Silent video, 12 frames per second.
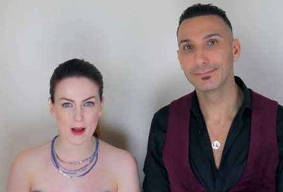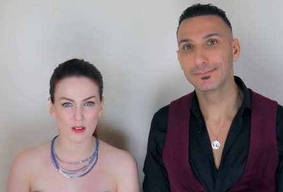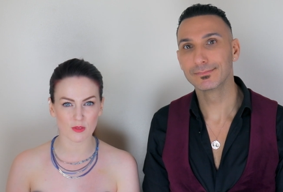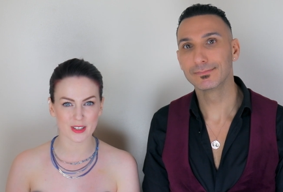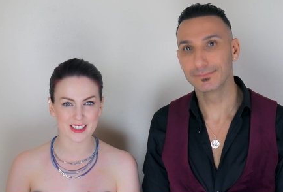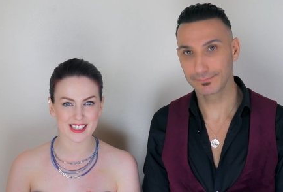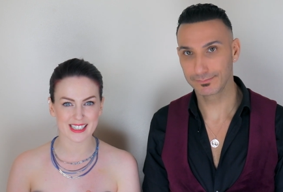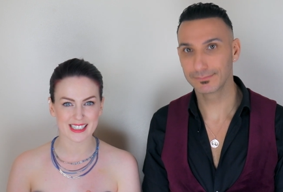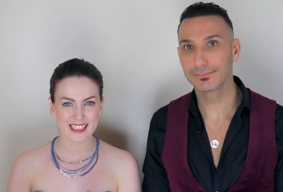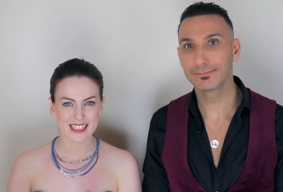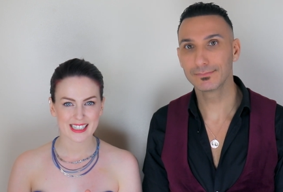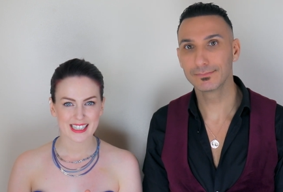Speaker 1: apparent reason,
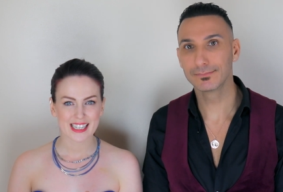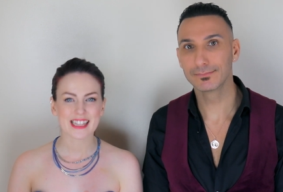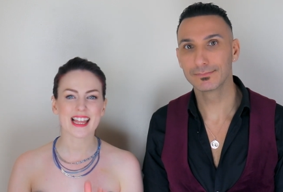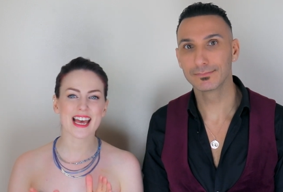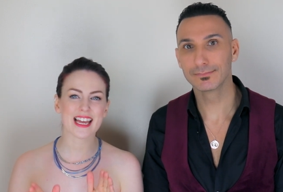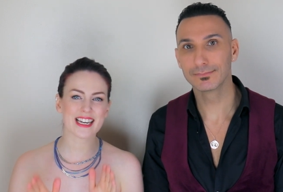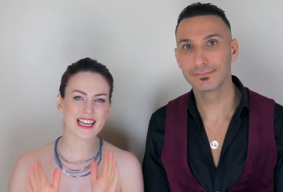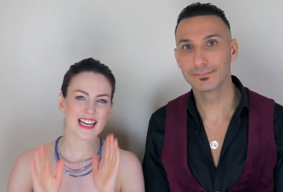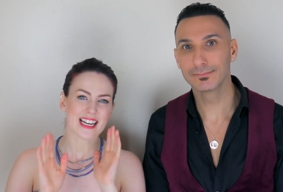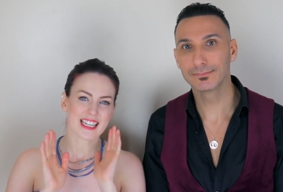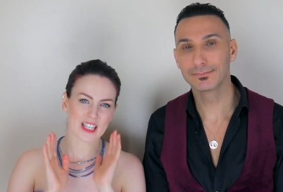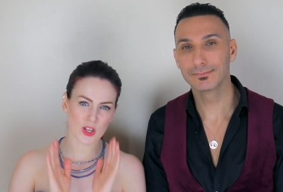mm-hmm. then
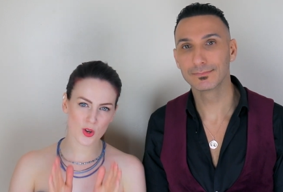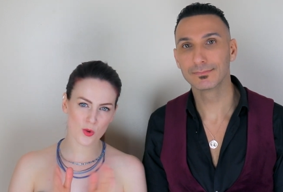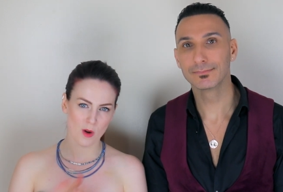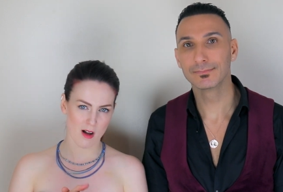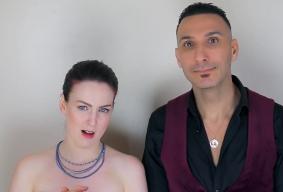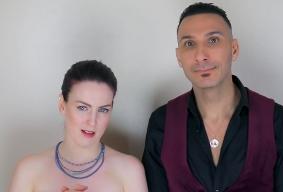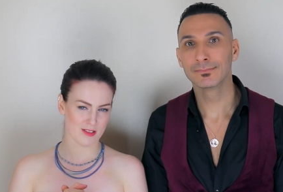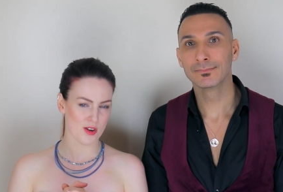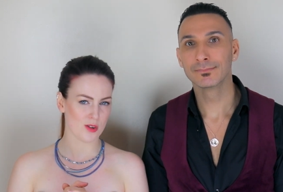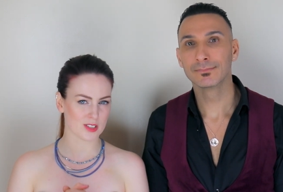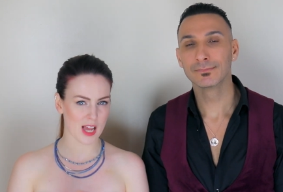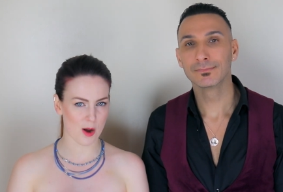you are
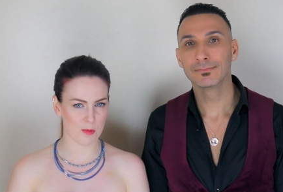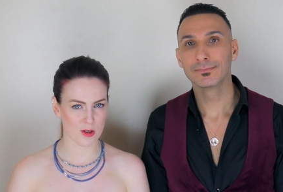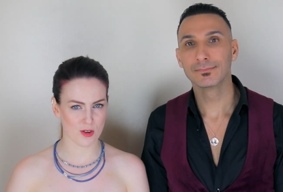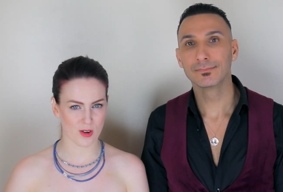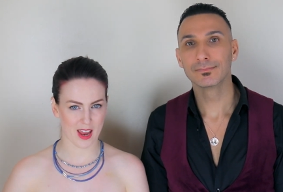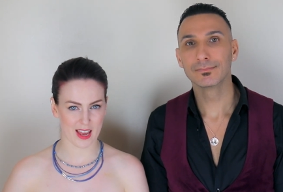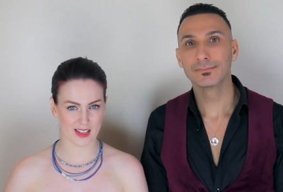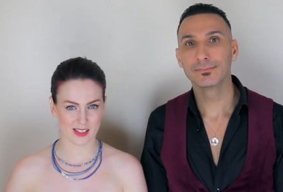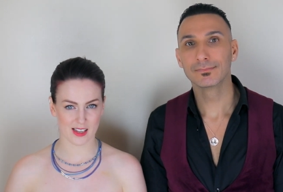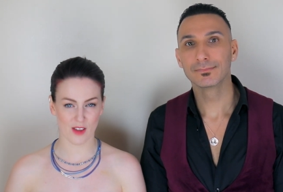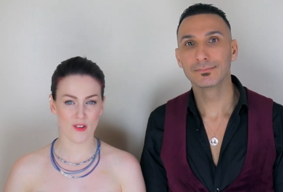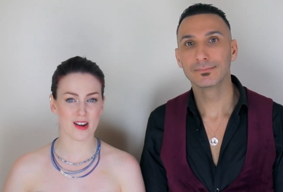not helping your
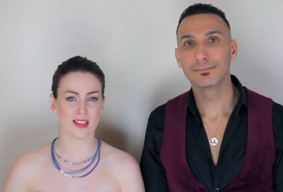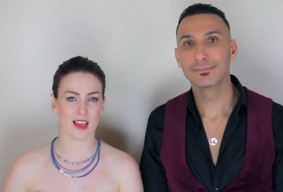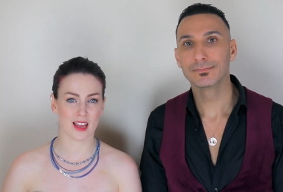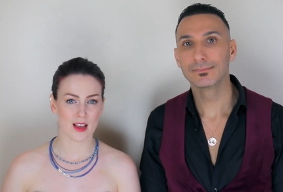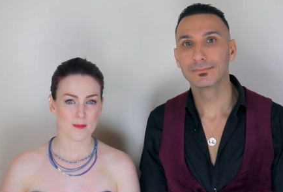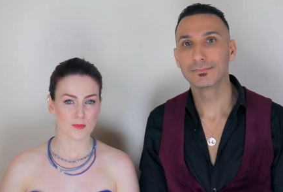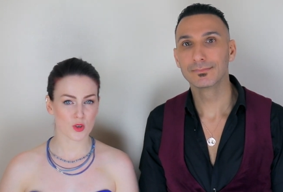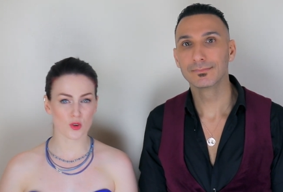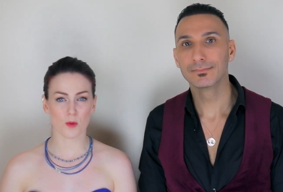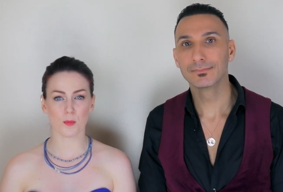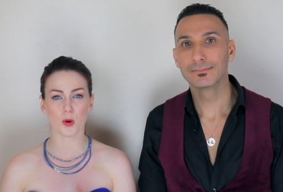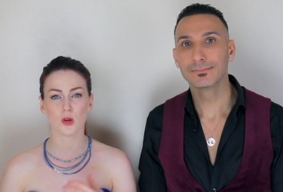case. If anything, you're
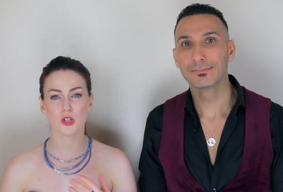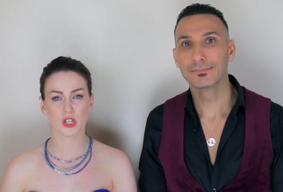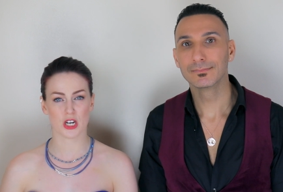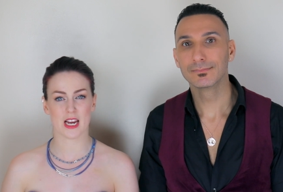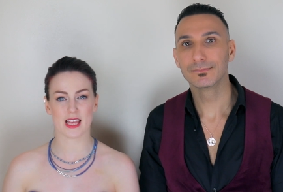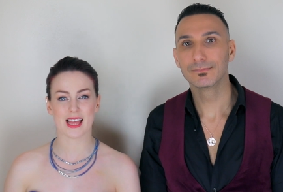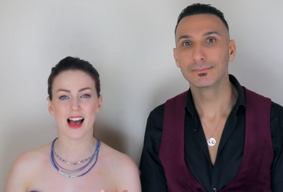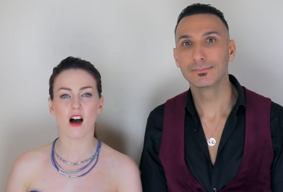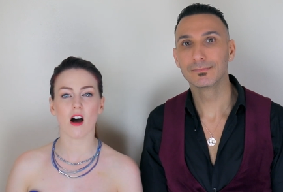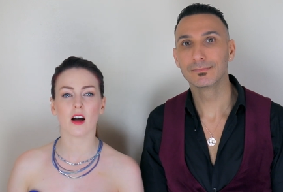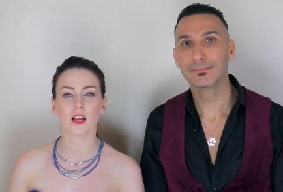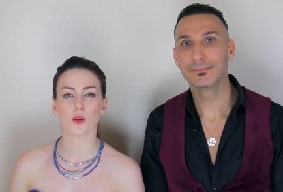not pushing that
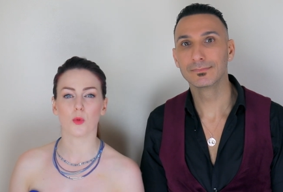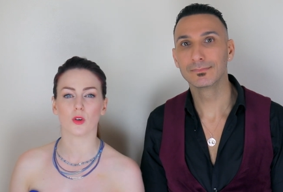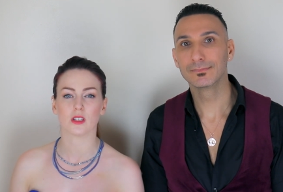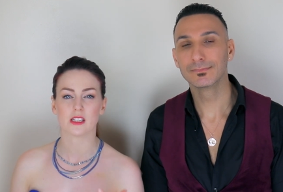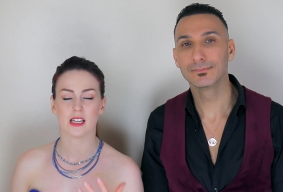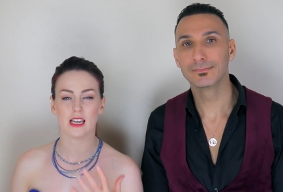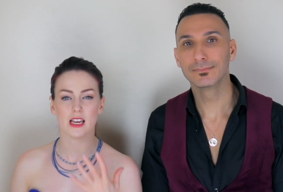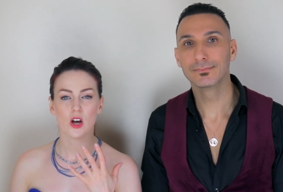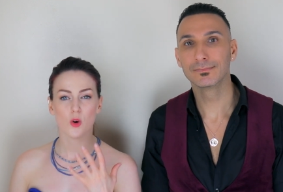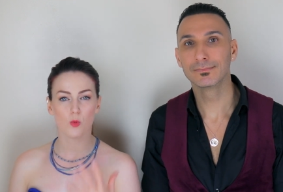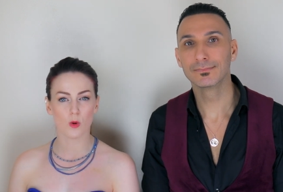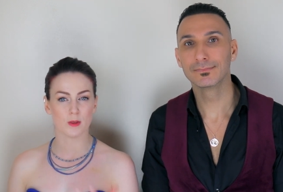high quality
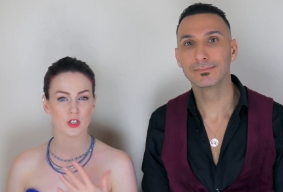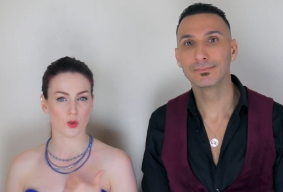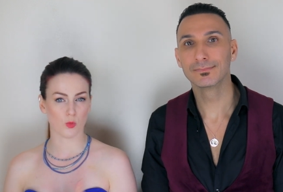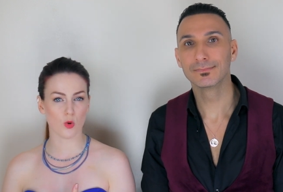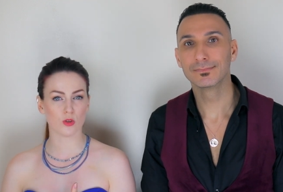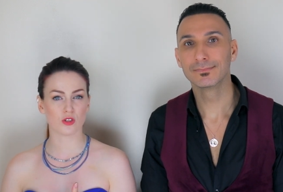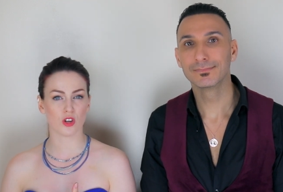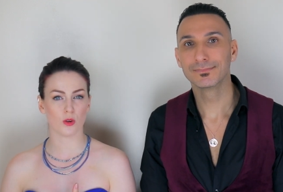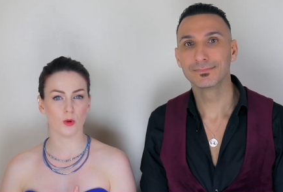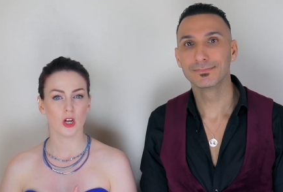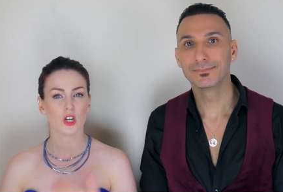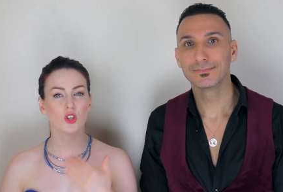woman towards
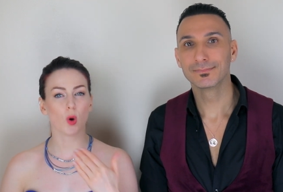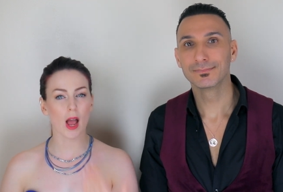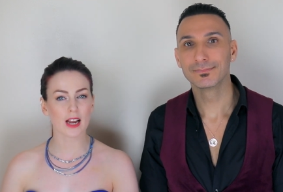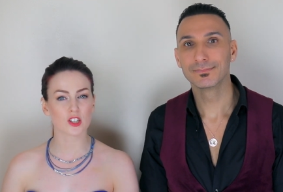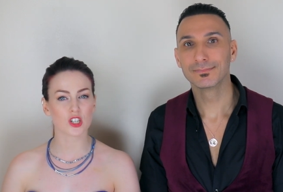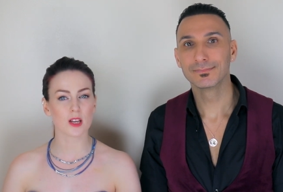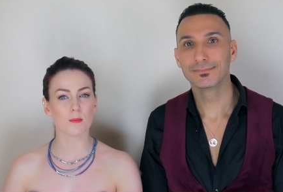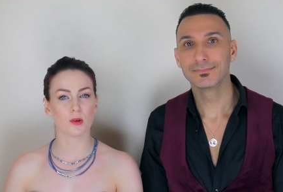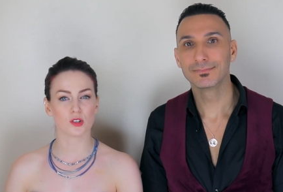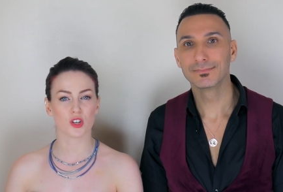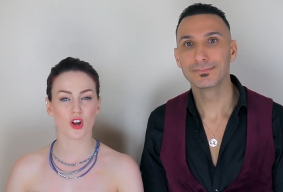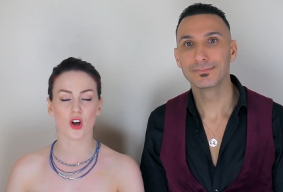you, you're actually
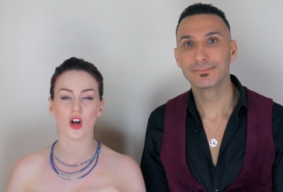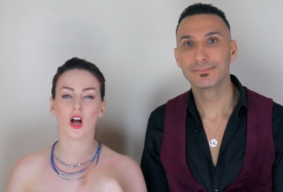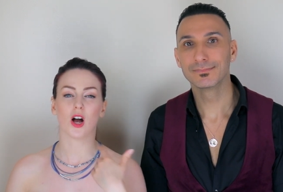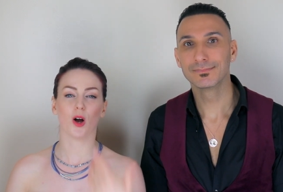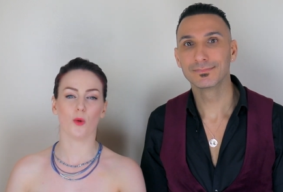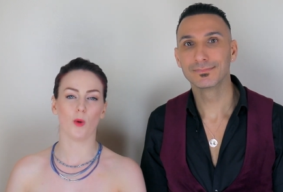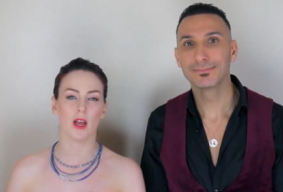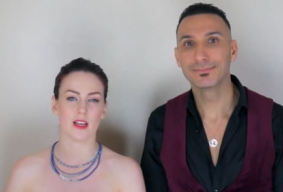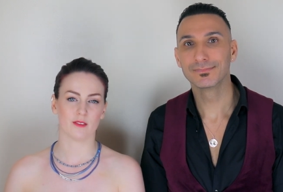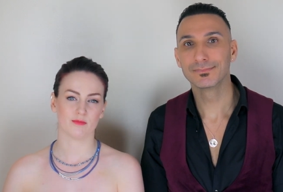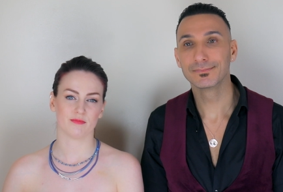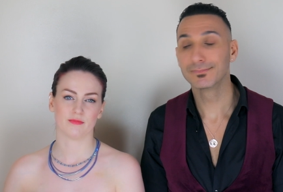pushing her away.
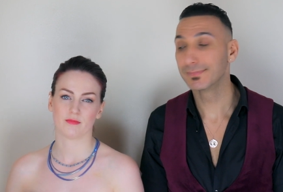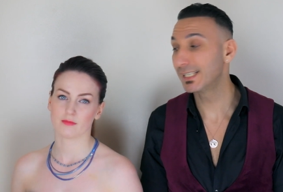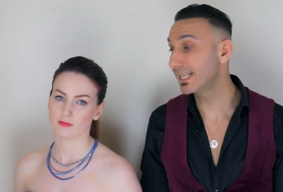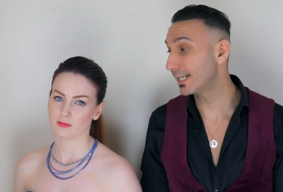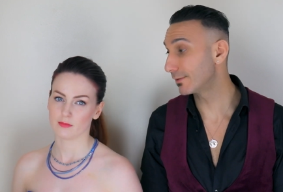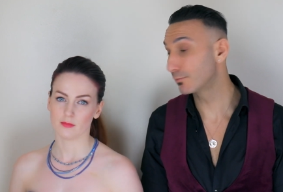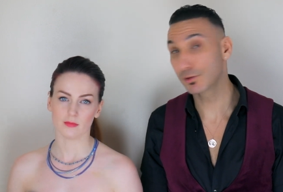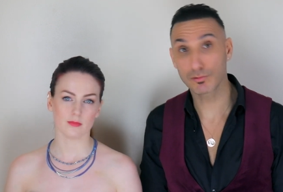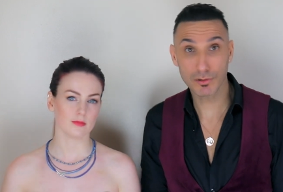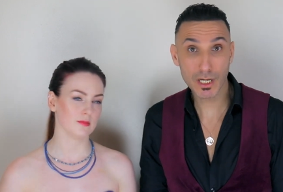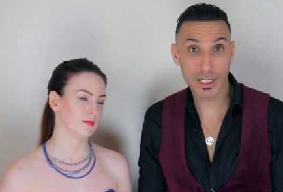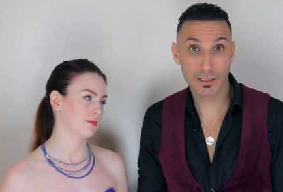
Speaker 2: Yeah,
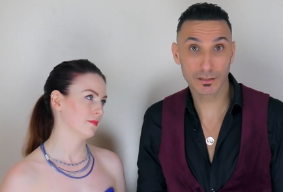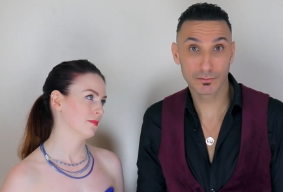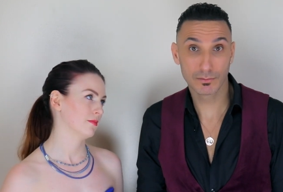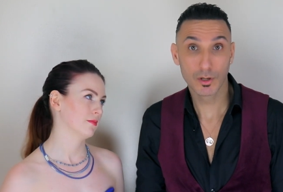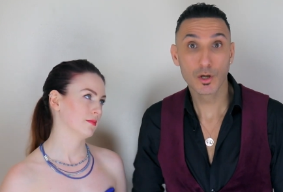correct.